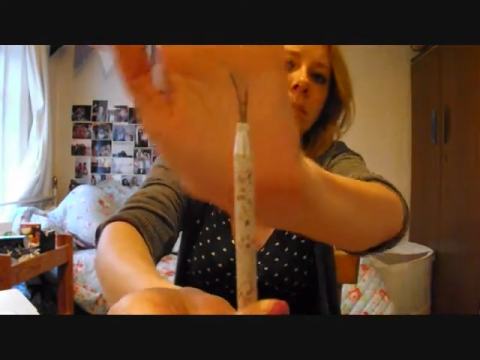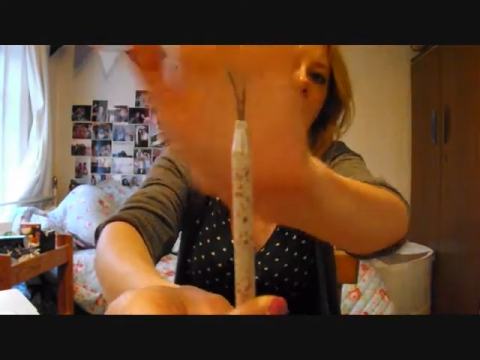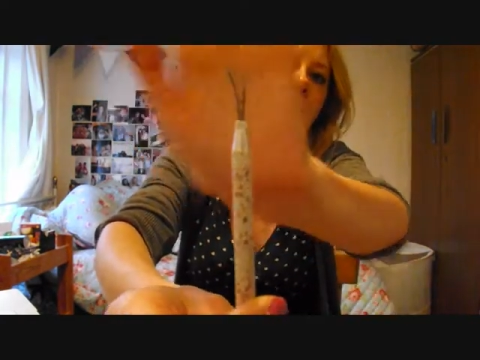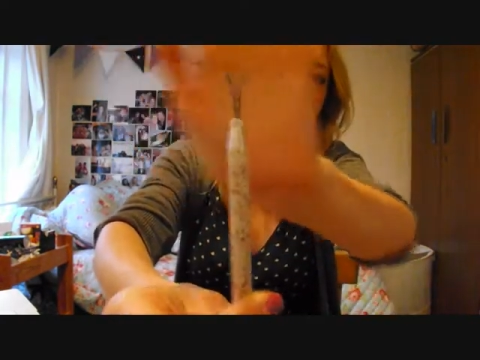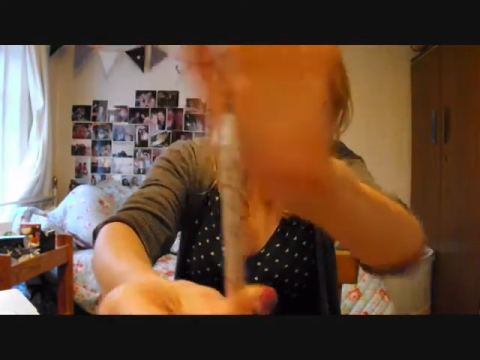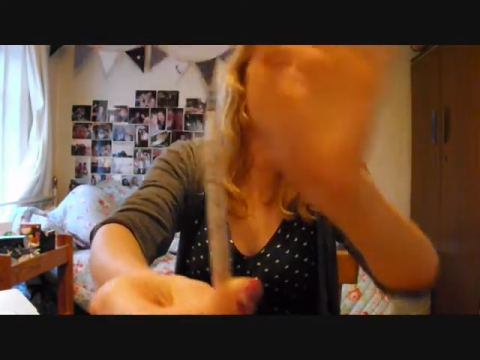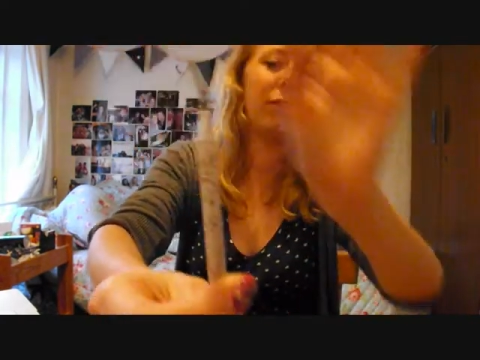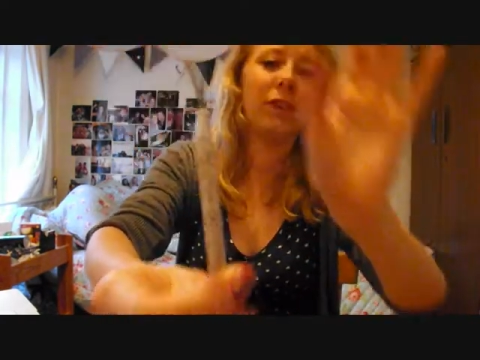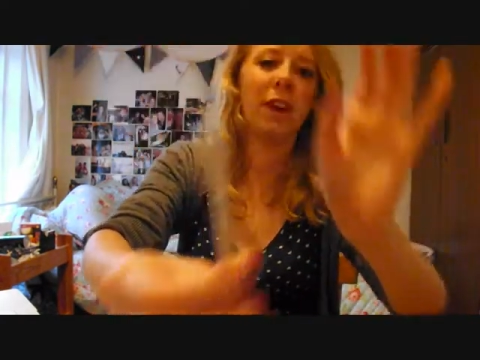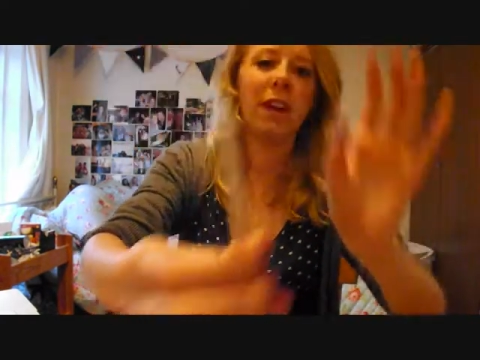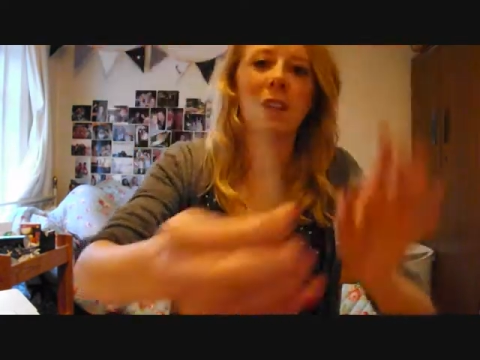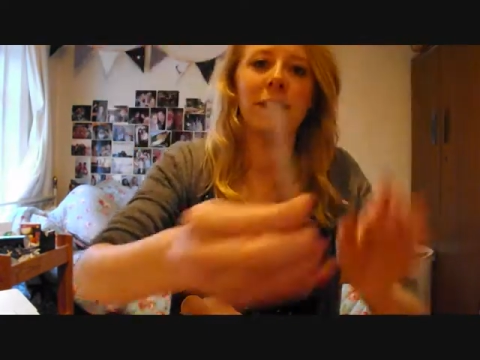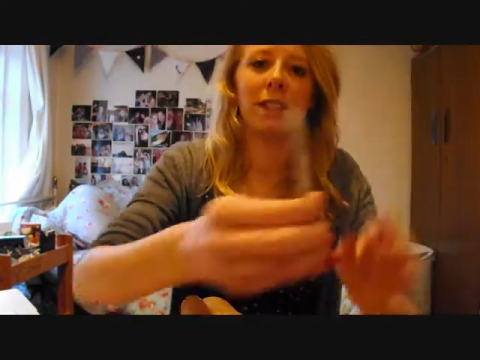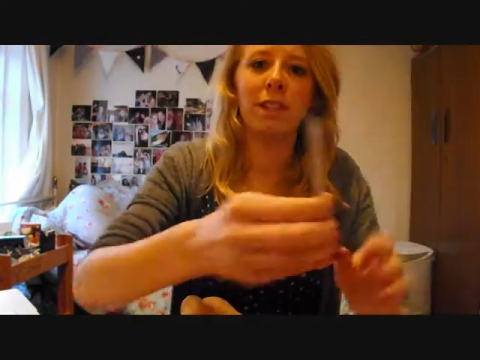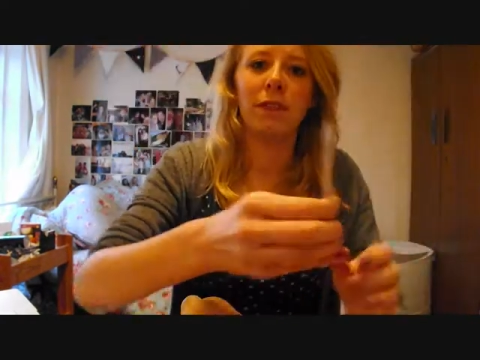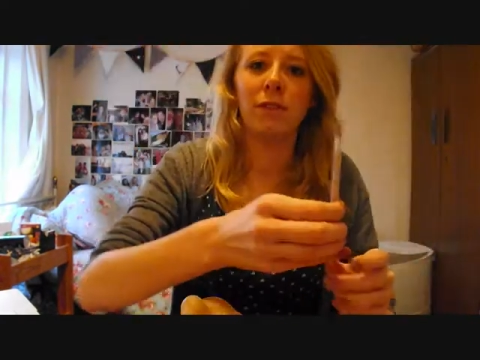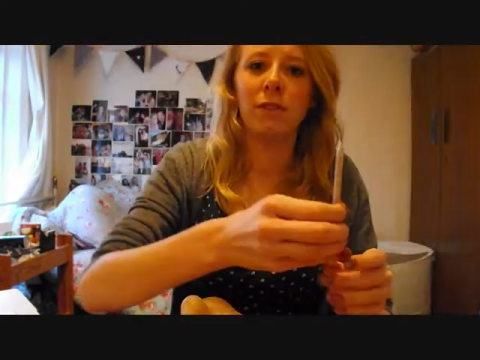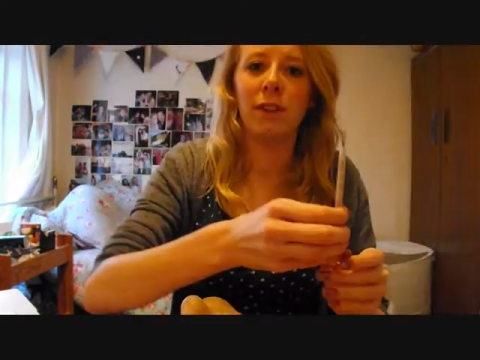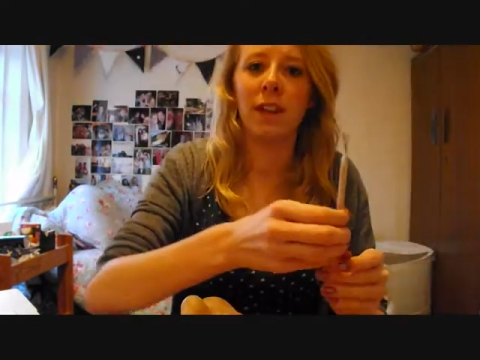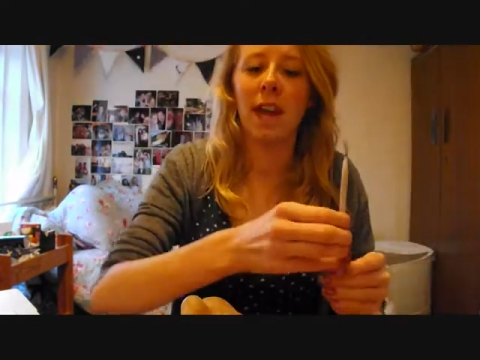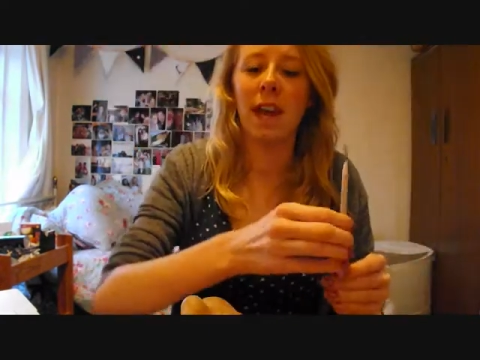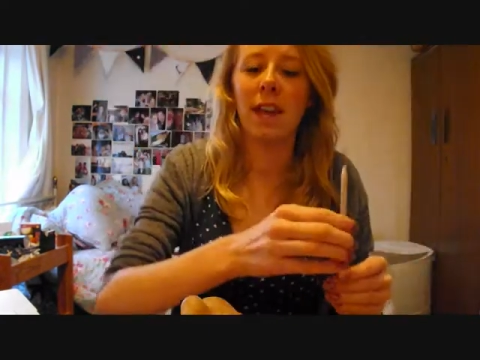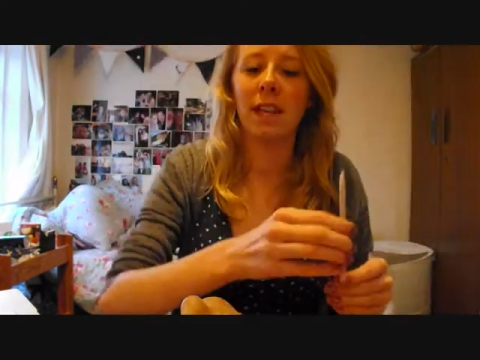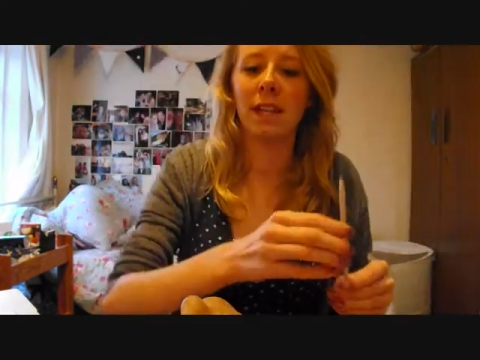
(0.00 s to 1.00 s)
effective
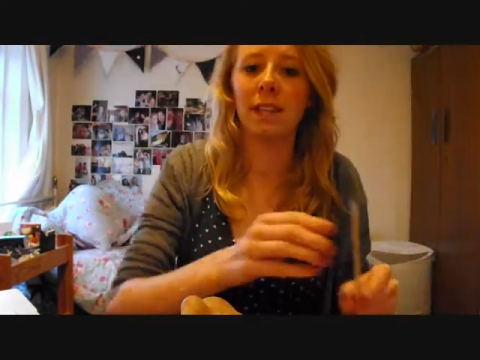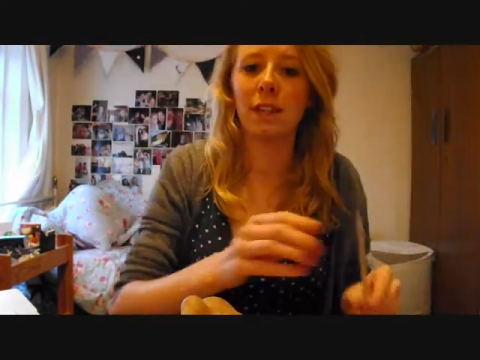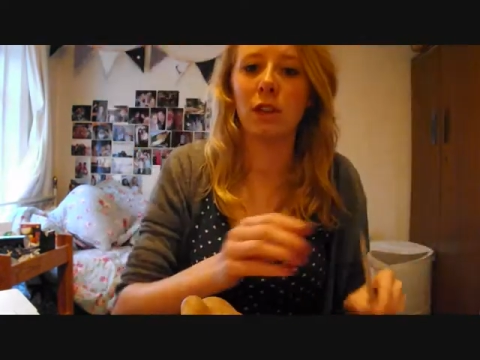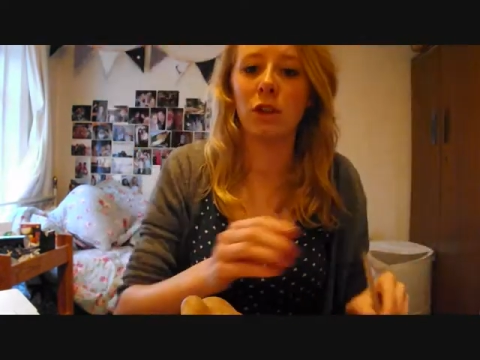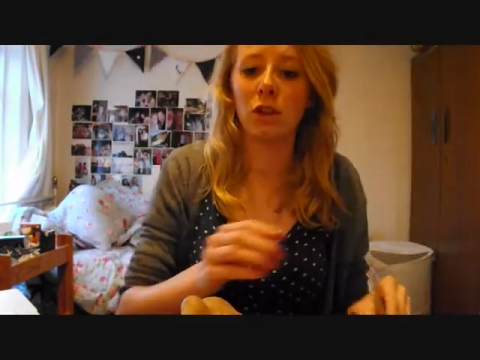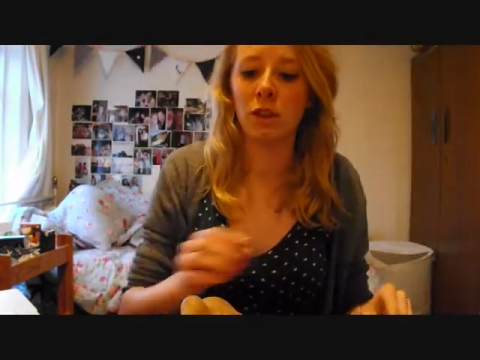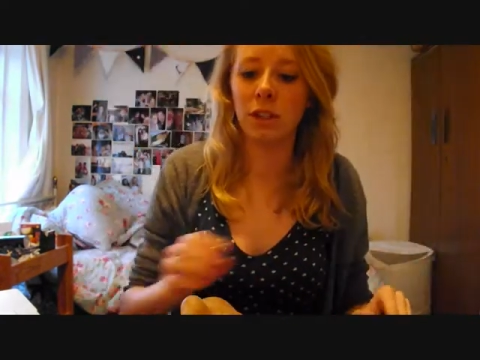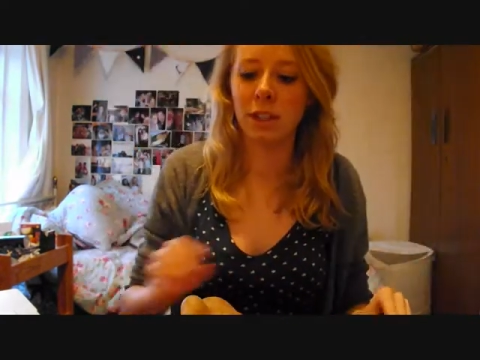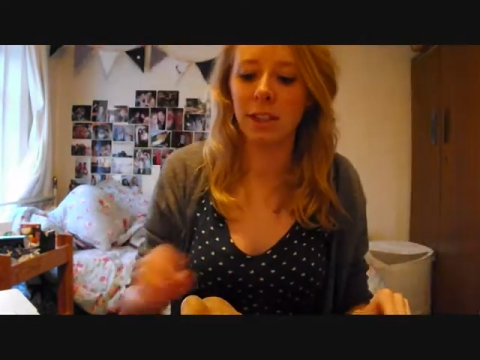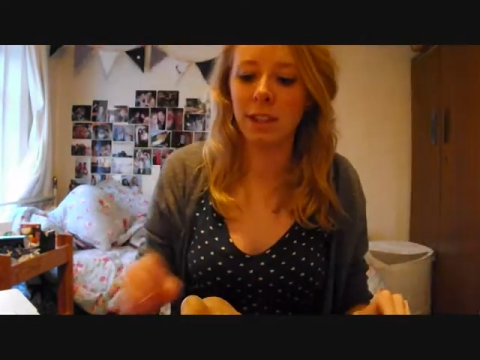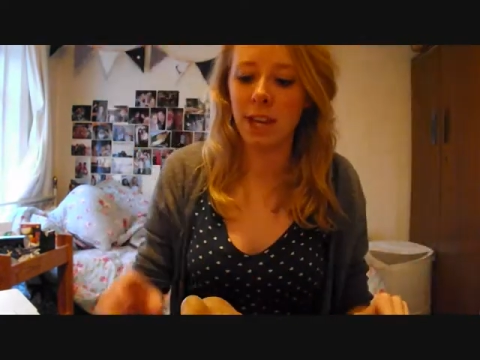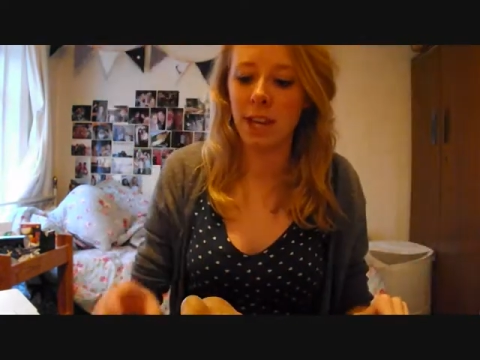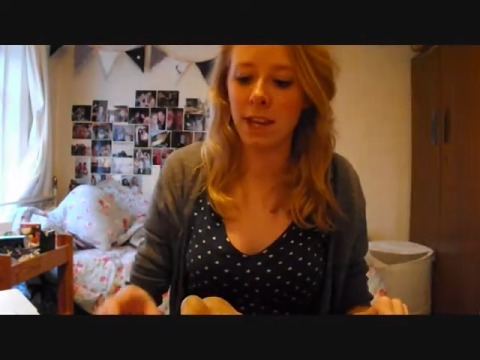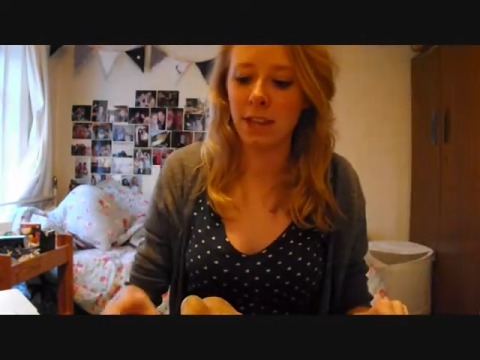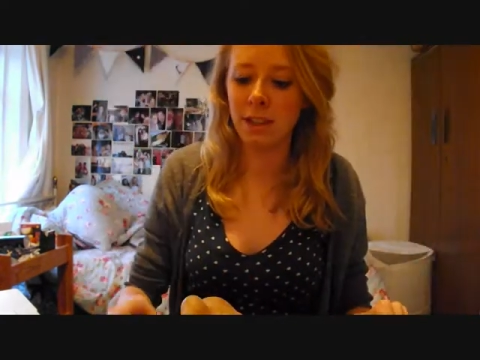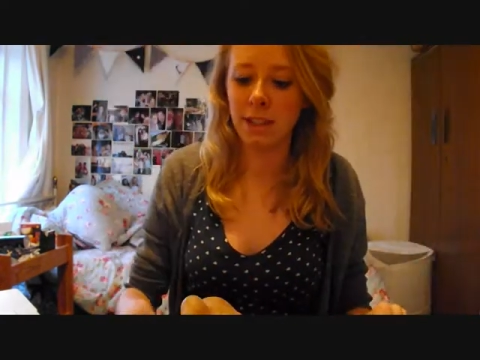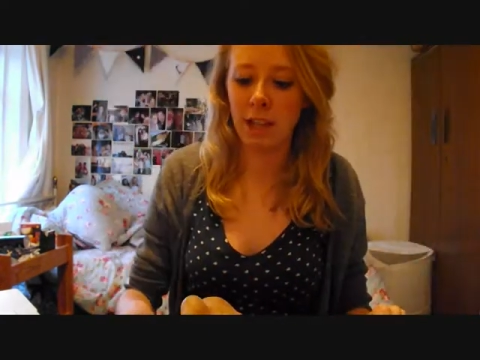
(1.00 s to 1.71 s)
for getting a good skin